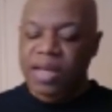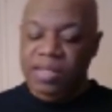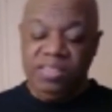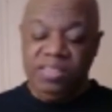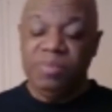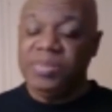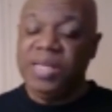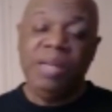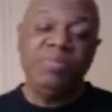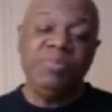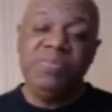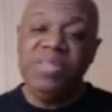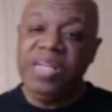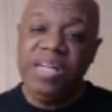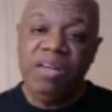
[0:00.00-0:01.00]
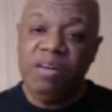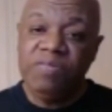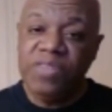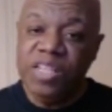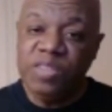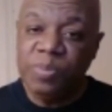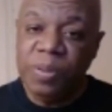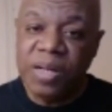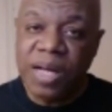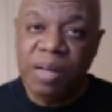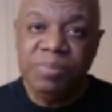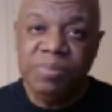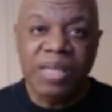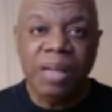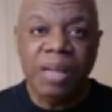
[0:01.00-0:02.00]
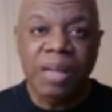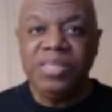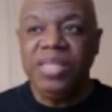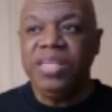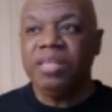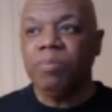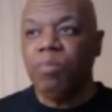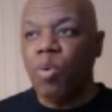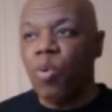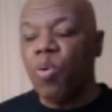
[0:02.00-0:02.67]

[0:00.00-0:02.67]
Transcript: And sometimes every day on Facebook, I'm, I'm seeing